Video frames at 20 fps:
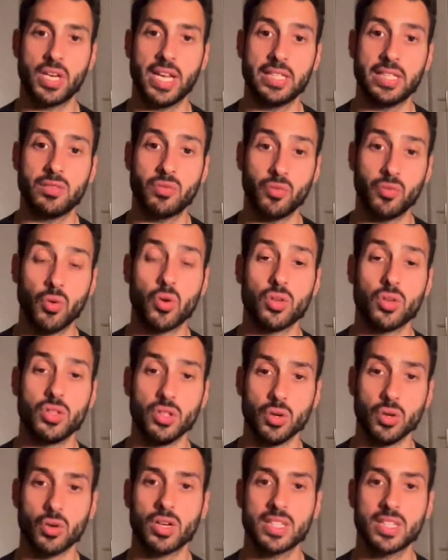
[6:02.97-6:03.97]
for the
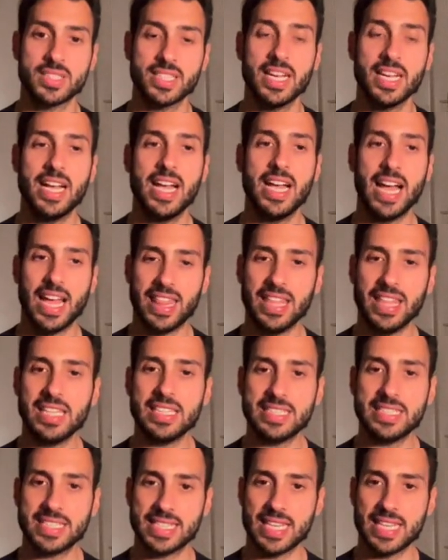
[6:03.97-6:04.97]
owners, I think this
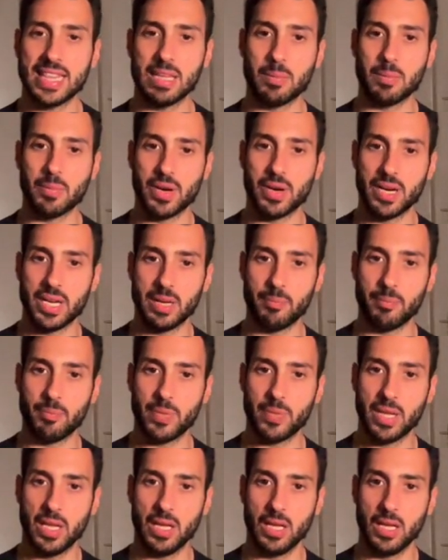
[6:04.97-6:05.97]
is something pretty
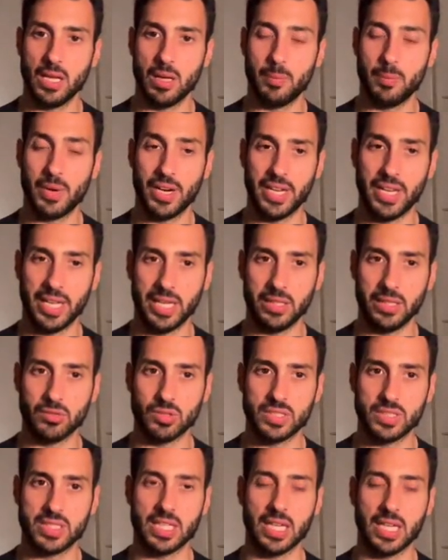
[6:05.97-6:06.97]

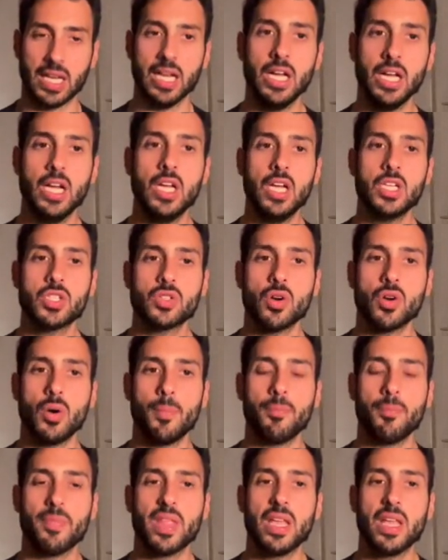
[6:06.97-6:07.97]
interesting.
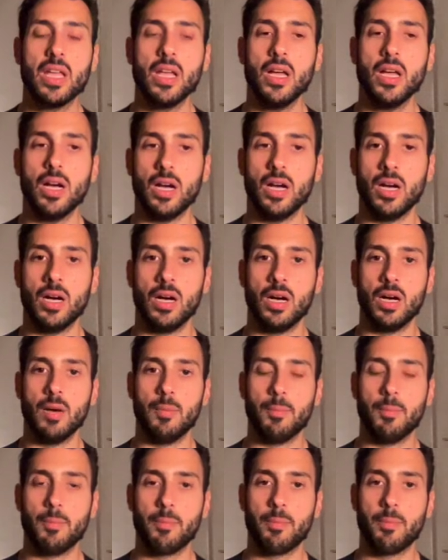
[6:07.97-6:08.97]
So
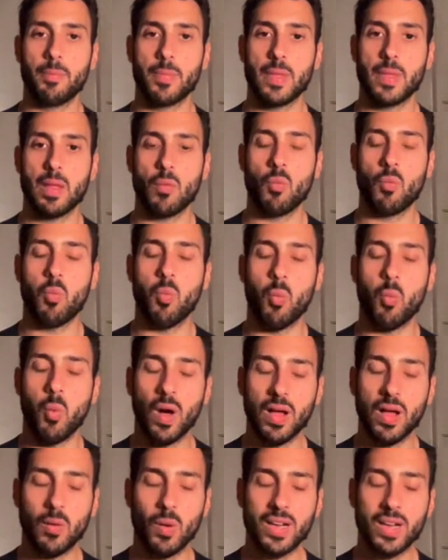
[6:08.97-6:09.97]

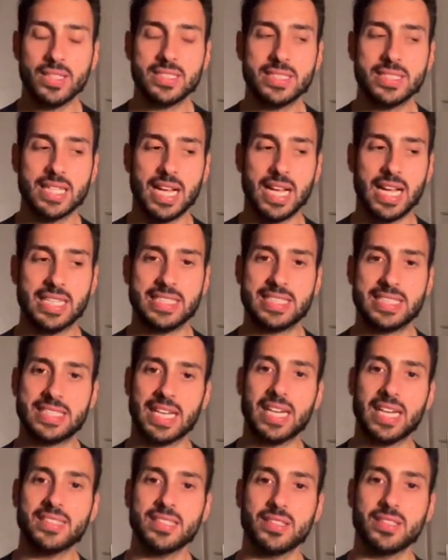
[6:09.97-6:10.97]
once I
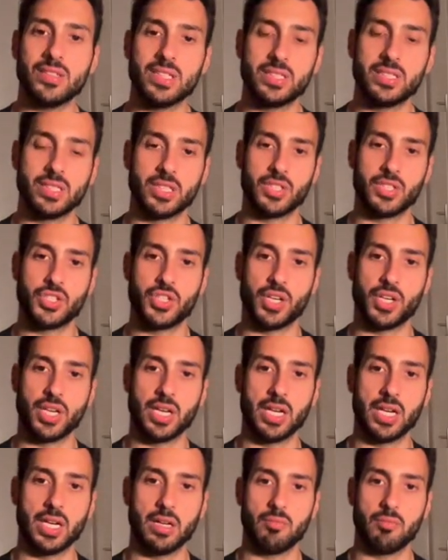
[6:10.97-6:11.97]
started researching
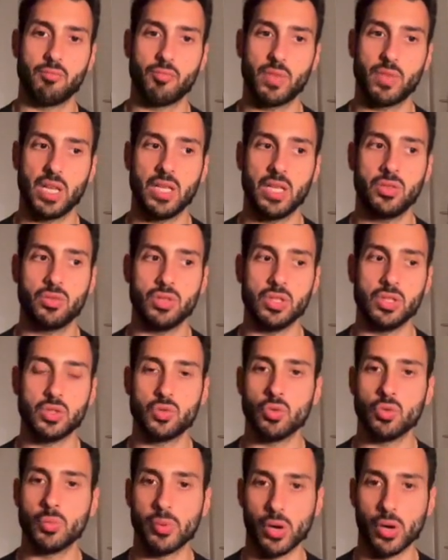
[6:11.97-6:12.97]
into these two
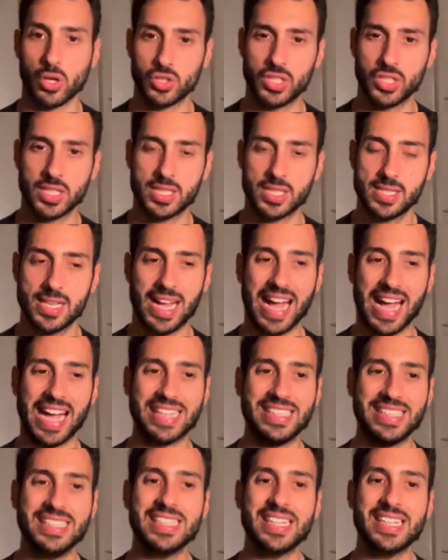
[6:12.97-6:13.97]
projects, I
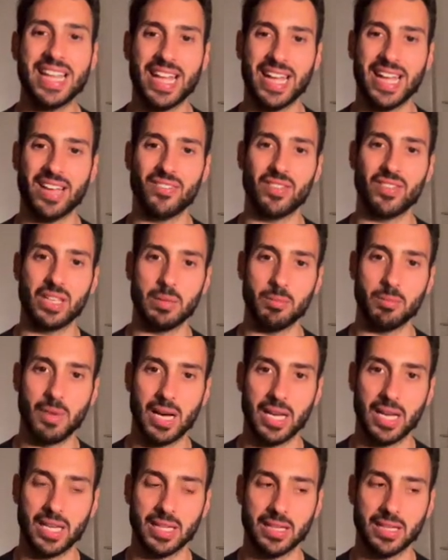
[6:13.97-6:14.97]
didn't have in mind